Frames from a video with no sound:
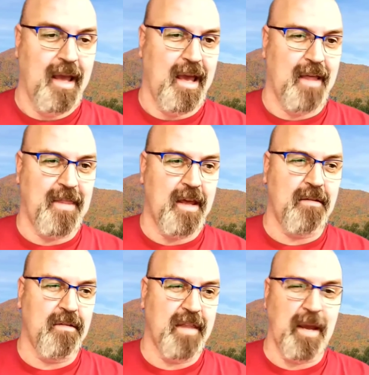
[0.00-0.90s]
And
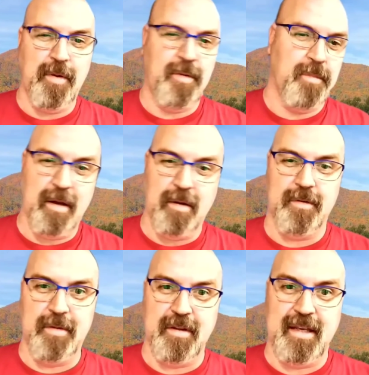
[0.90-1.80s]
then they wouldn't be able to
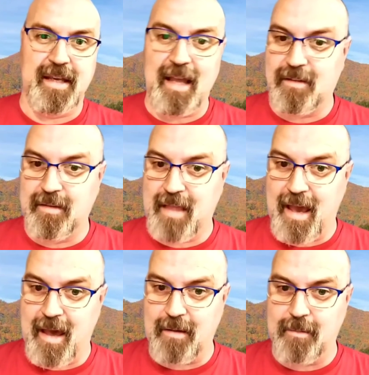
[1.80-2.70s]
really get to
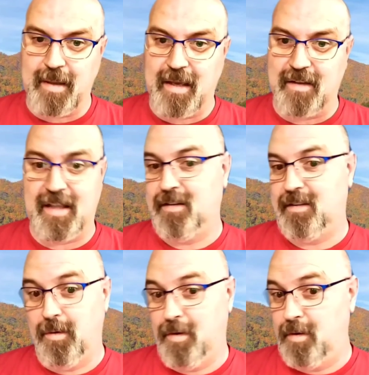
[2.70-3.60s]
that because they
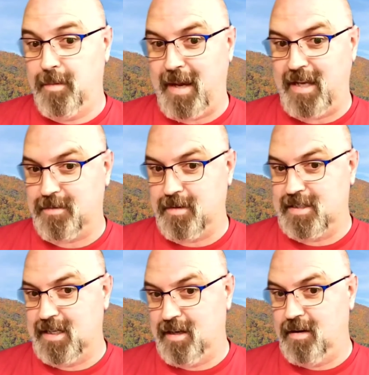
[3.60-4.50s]
don't know your password
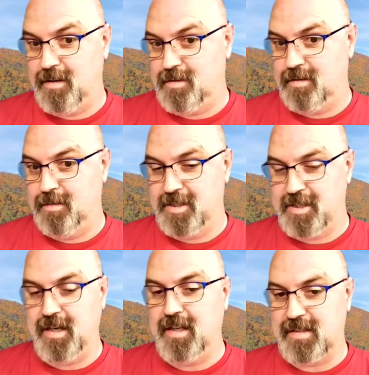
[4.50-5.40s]
to get onto the
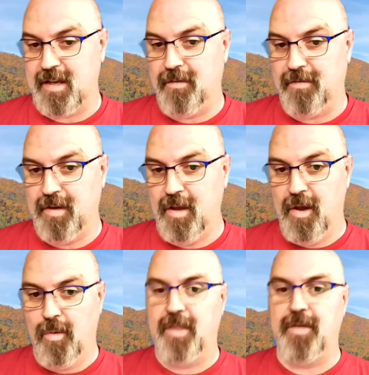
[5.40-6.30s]
machine itself,
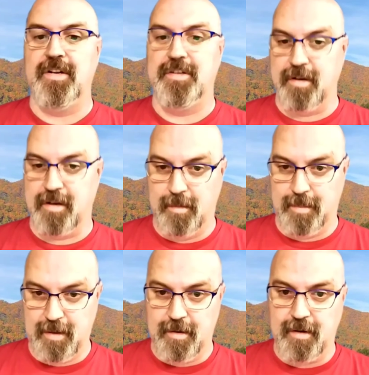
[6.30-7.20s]
whether it's your
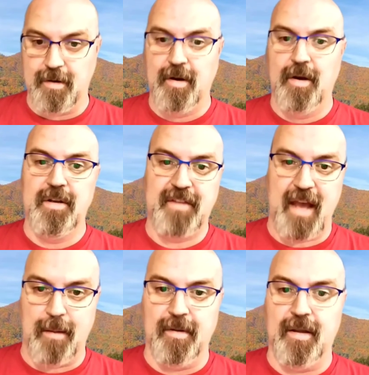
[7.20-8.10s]
computer,
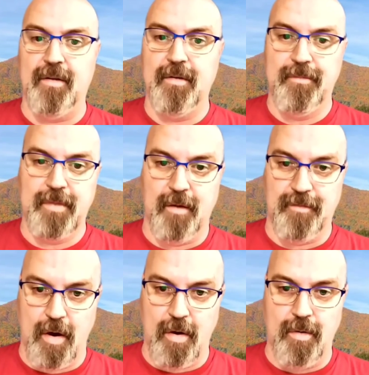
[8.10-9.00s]
tablet,
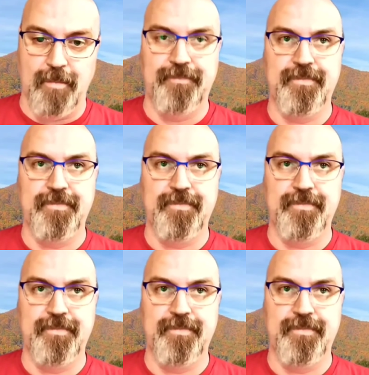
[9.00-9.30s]
phone.